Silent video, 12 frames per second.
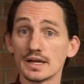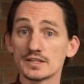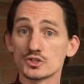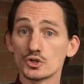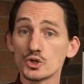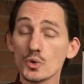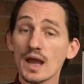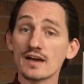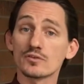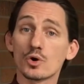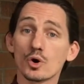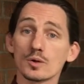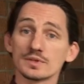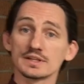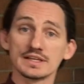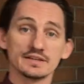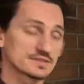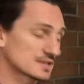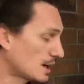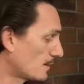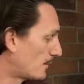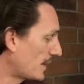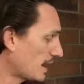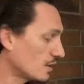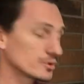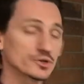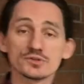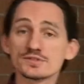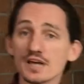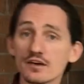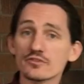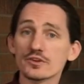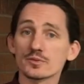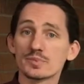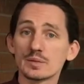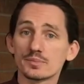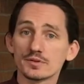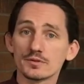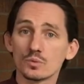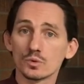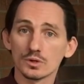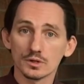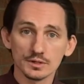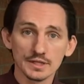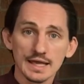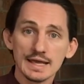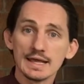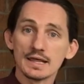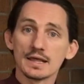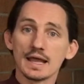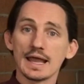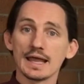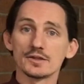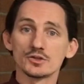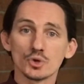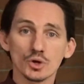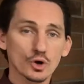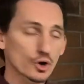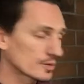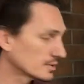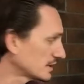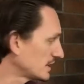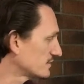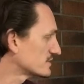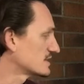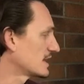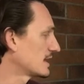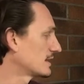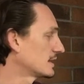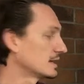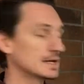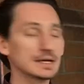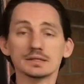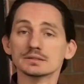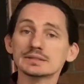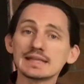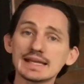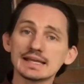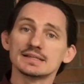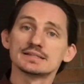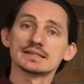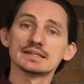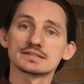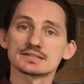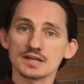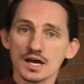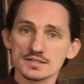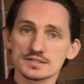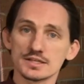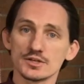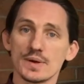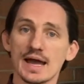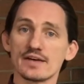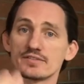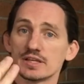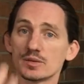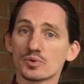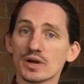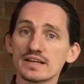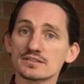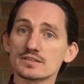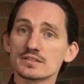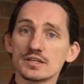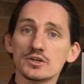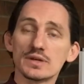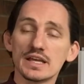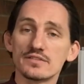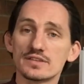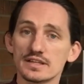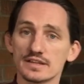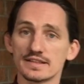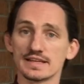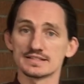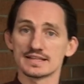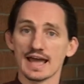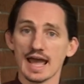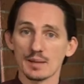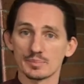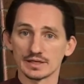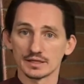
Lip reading: So you have core beliefs about yourself, other people in the world, and your core beliefs then lead to these thoughts that you have and the appraisals that you give to the things that happen,